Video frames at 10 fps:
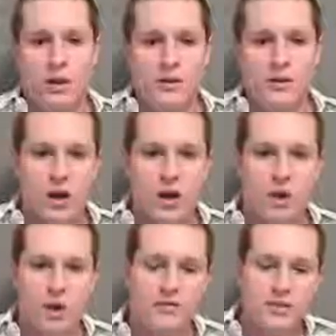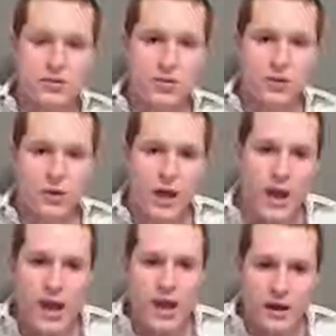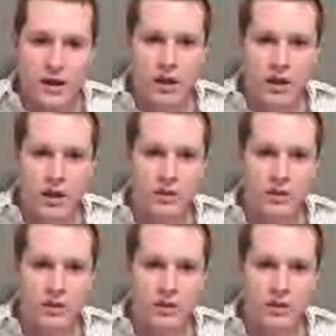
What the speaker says: So if school A,